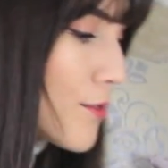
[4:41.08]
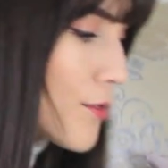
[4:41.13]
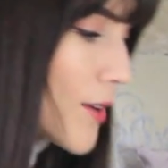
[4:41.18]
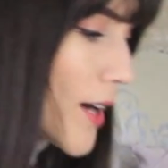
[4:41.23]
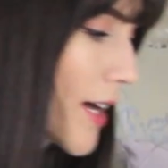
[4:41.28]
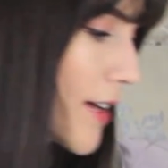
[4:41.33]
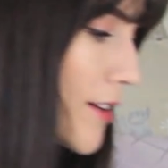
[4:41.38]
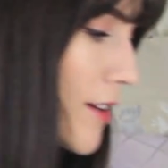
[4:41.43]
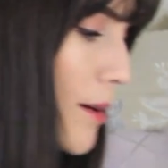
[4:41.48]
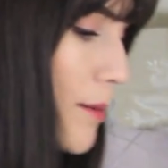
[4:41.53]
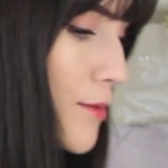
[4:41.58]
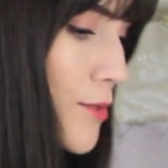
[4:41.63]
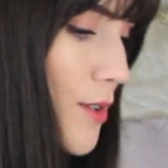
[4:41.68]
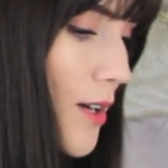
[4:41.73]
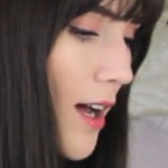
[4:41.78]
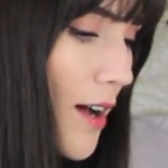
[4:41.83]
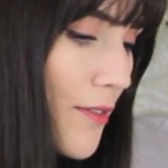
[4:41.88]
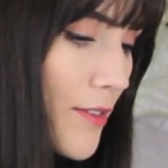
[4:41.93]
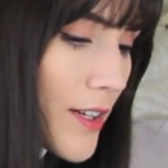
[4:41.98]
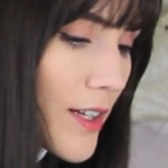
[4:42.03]
of random. So I
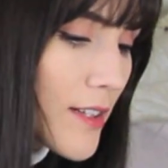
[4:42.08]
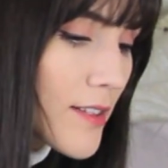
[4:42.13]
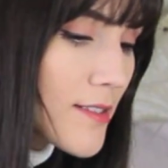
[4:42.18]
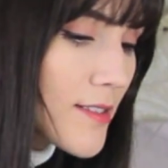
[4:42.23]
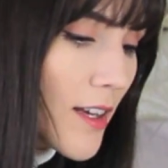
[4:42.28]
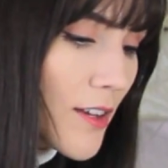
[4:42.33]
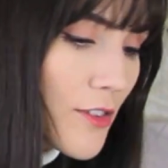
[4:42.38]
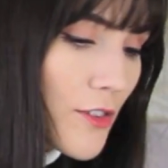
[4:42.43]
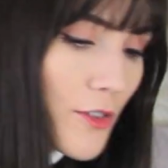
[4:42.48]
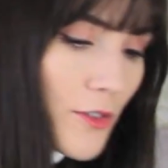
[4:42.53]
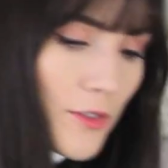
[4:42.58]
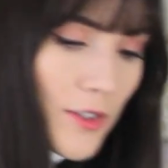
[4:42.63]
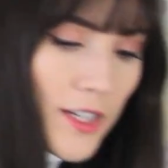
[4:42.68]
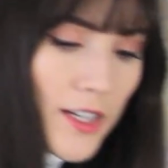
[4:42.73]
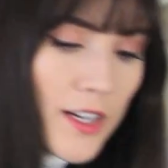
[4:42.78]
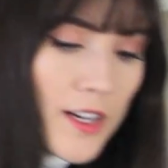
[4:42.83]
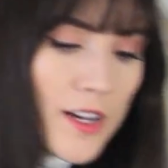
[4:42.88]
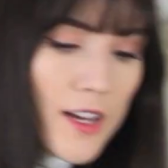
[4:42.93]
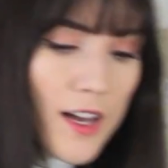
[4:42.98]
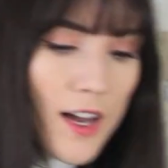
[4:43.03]
have an
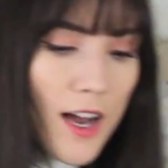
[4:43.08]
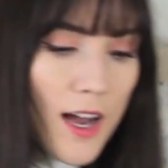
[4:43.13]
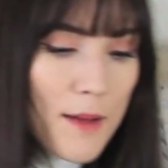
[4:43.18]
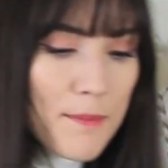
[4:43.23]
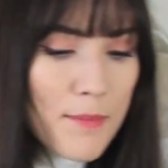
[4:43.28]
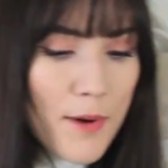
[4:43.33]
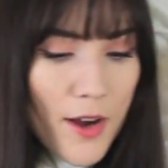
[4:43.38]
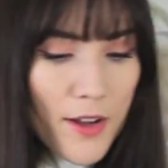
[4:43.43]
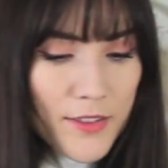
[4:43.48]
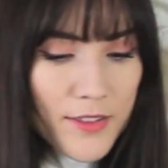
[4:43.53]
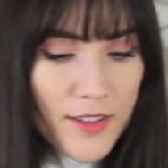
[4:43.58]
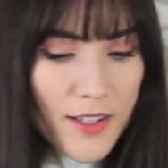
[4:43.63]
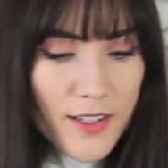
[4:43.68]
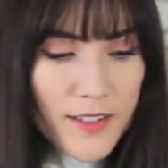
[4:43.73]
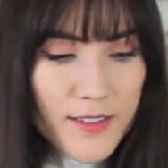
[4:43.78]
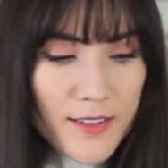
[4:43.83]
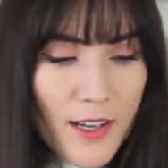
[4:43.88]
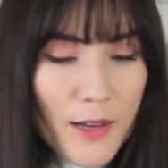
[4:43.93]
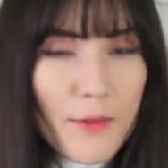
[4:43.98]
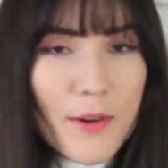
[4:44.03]
accessory. I bought
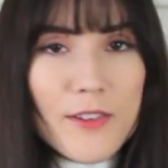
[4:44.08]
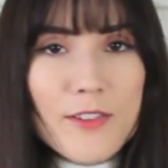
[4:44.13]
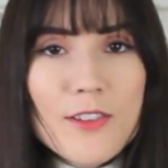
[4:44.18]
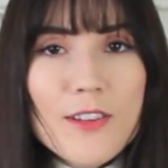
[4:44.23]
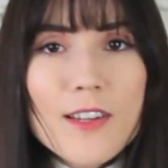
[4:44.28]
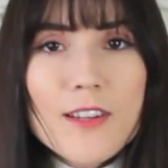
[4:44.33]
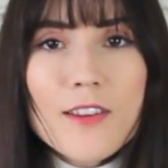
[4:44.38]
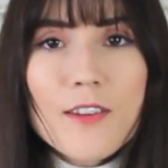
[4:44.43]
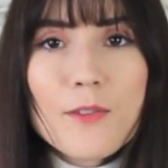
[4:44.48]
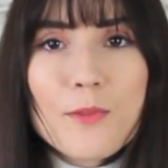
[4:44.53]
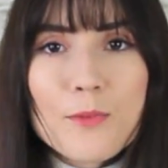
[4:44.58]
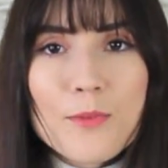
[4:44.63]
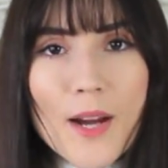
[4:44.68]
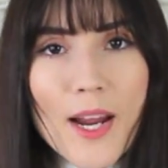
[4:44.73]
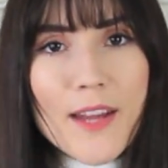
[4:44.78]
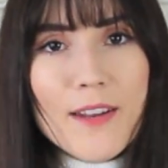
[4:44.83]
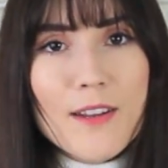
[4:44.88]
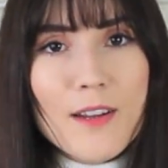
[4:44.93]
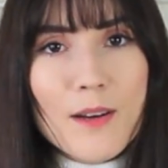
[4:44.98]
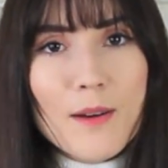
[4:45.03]
this, I went to like this
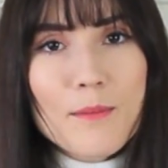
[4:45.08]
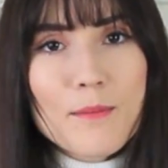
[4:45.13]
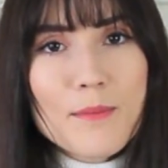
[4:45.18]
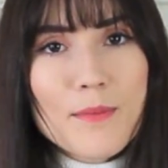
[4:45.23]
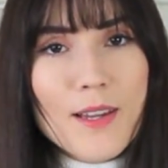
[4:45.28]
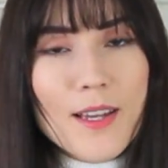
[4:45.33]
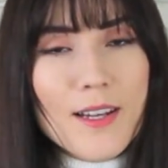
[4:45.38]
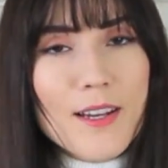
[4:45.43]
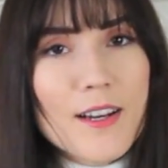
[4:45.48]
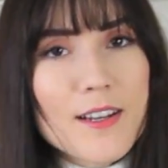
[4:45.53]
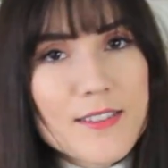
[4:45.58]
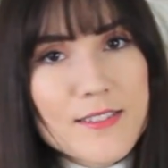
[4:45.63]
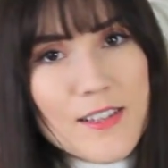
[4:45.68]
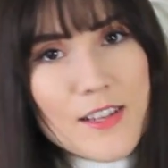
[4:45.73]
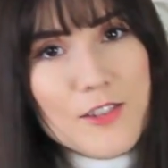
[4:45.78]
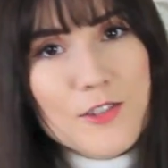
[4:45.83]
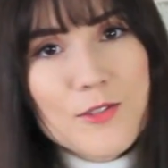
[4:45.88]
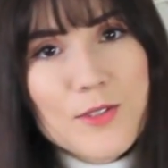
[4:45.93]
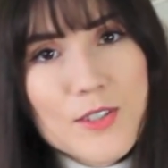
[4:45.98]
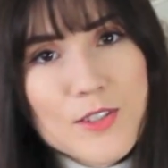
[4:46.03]
random like
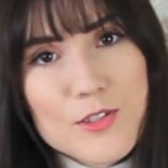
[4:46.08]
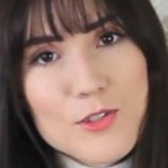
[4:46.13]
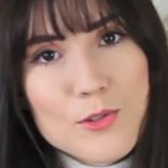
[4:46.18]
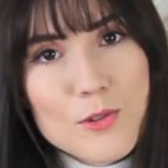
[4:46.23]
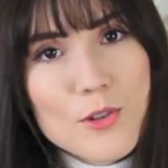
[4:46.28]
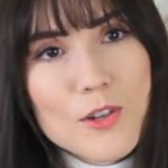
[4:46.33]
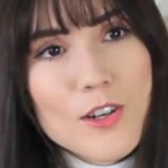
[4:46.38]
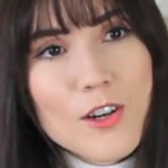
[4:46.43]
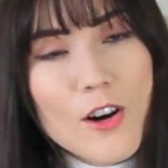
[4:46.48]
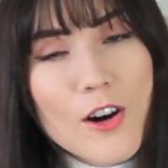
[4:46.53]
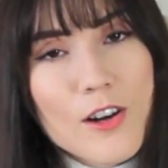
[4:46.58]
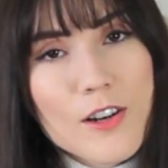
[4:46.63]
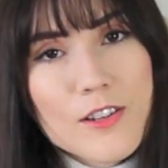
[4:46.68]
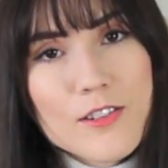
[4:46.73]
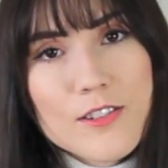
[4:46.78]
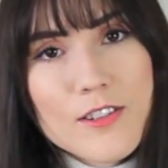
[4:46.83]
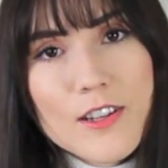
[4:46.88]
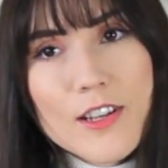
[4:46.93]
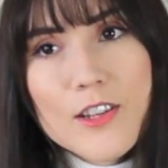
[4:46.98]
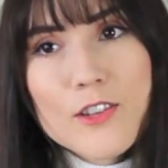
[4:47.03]
accessory store,
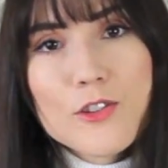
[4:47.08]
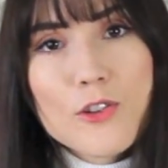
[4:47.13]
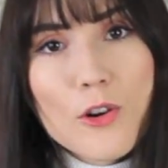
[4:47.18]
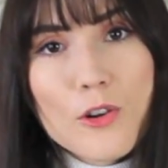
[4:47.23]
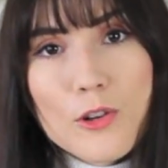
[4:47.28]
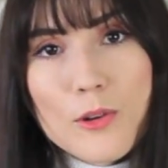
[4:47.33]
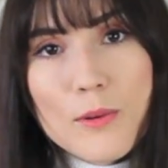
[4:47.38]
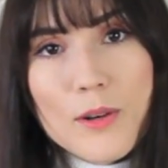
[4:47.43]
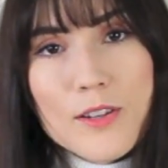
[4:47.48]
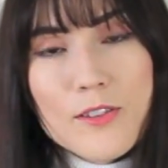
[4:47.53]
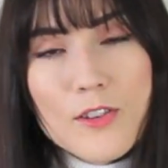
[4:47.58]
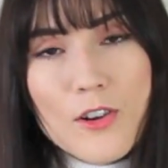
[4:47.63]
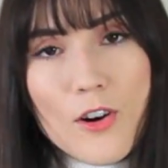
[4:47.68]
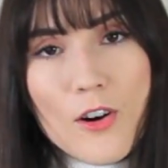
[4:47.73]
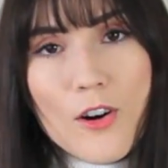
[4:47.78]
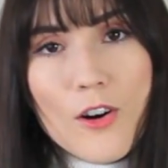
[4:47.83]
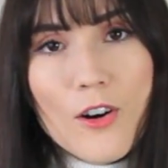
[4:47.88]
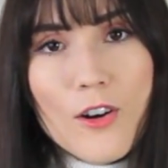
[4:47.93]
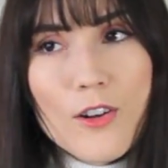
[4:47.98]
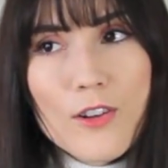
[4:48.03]
honestly don't know what it's
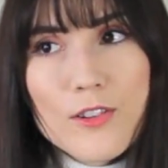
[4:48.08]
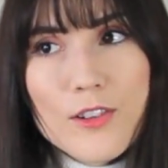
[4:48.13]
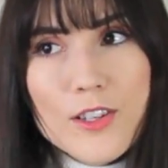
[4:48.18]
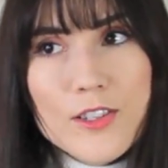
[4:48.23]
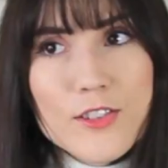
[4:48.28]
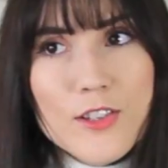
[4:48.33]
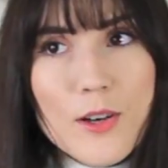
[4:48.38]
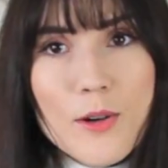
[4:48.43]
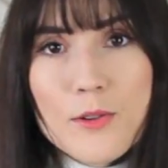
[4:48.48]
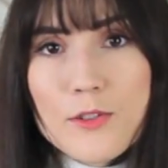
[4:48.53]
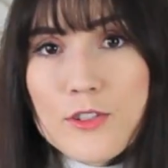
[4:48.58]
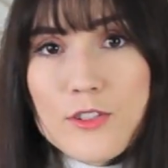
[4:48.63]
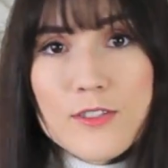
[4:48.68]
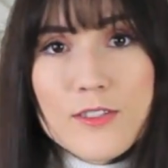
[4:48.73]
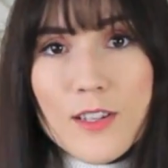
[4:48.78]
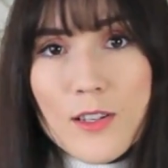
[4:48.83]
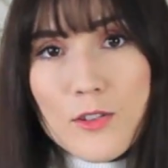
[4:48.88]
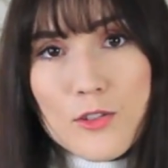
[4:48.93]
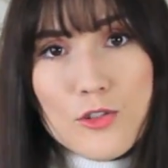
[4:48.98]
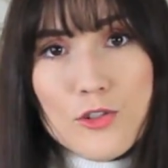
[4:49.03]
called. It was just
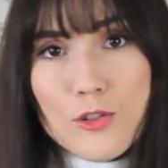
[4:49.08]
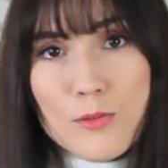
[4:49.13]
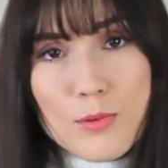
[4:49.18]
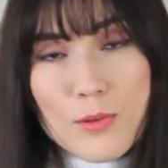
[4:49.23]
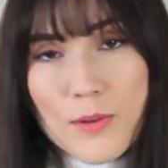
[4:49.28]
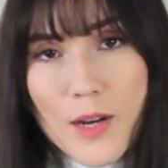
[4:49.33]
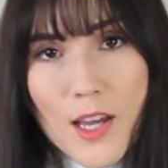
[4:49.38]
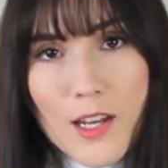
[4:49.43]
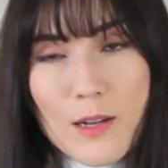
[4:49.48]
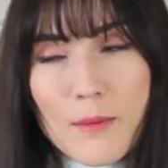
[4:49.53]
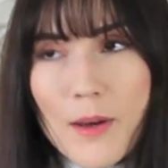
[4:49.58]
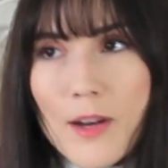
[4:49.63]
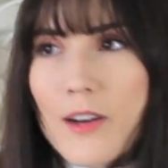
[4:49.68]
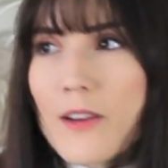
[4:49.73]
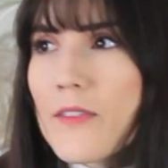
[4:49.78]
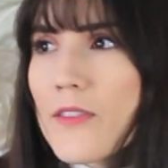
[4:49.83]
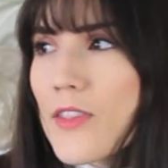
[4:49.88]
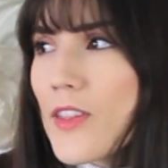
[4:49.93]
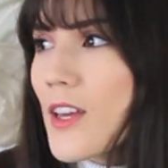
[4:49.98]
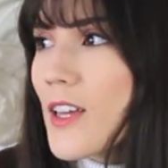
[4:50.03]
like super random. I don't
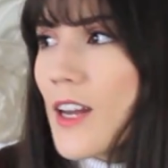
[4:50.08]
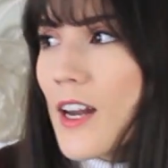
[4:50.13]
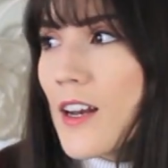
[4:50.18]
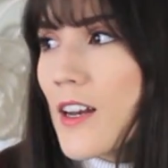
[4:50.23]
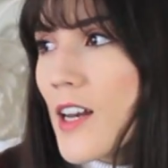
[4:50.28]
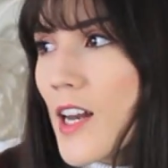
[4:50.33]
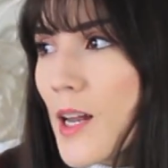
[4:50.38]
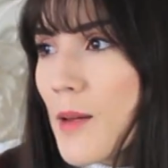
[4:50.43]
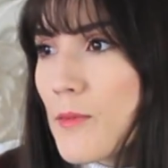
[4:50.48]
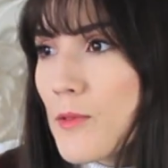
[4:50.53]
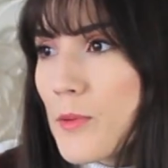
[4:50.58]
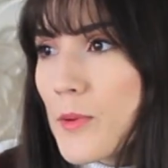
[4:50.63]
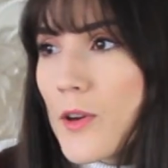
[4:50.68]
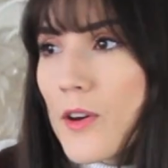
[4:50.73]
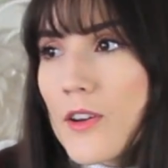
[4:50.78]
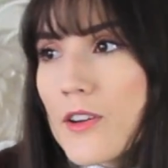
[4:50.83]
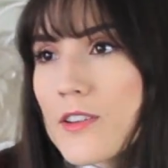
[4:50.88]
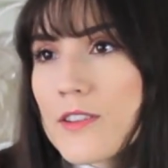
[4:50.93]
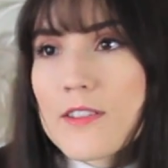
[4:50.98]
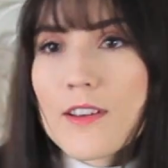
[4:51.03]
even think it had a name, to be
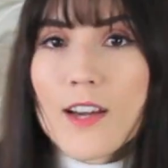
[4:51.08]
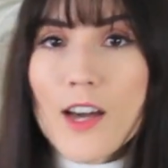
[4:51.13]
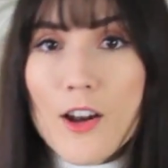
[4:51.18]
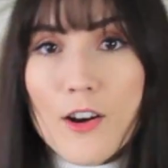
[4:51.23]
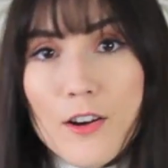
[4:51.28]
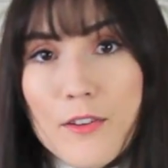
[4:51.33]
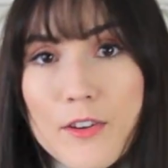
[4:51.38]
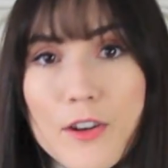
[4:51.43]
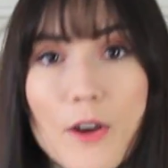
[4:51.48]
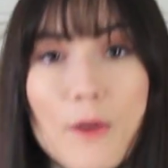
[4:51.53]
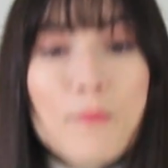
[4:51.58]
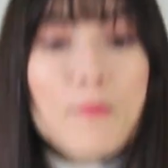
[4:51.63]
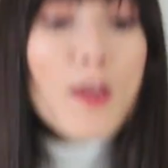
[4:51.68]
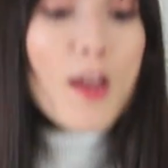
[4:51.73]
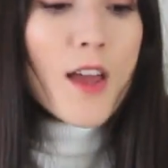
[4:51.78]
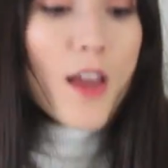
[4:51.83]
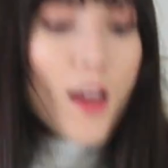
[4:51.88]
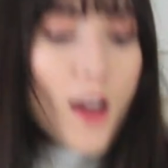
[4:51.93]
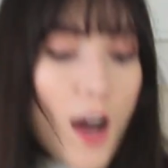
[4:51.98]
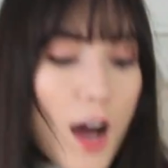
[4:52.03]
honest, like I don't even know.
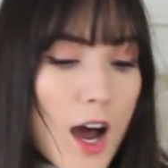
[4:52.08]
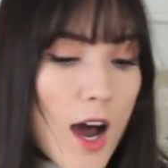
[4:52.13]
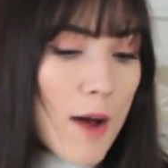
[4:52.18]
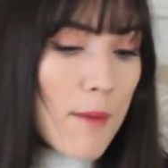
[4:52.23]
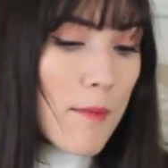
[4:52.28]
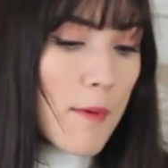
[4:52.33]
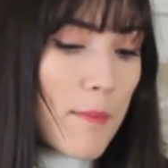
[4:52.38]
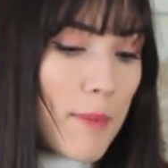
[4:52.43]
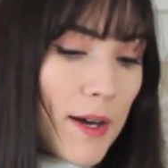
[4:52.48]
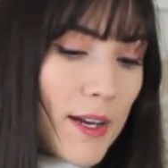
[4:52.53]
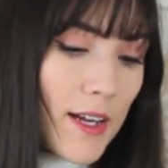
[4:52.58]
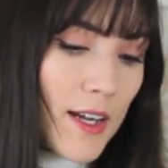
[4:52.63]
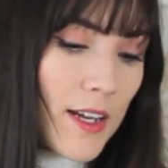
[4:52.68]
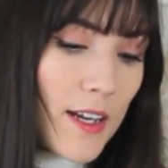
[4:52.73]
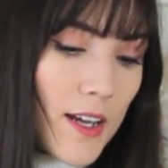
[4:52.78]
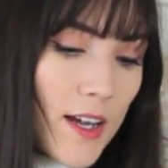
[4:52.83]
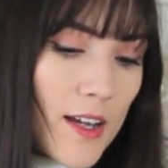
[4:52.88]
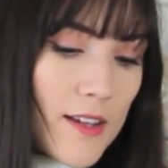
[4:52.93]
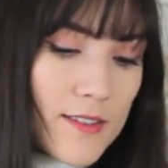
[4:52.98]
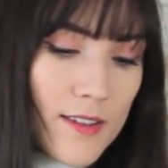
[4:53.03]
But
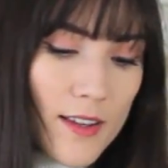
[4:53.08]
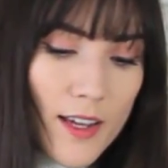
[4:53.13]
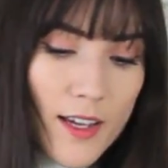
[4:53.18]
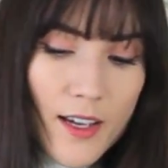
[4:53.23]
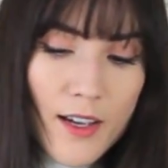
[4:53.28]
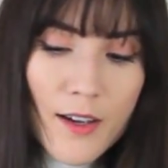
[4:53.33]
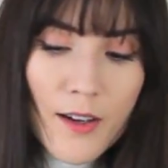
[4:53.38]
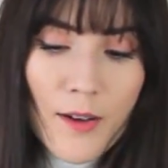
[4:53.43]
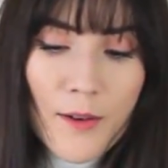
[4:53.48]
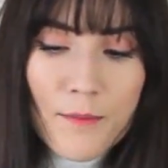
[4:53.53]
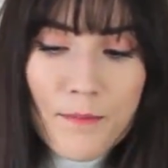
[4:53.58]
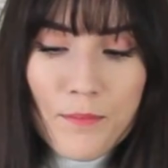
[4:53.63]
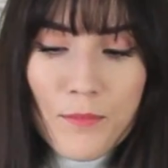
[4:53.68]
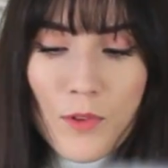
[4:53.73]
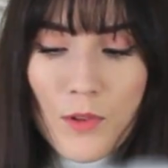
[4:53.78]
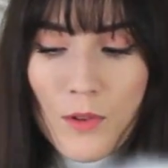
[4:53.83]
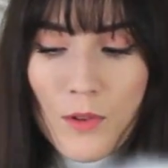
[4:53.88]
it is like a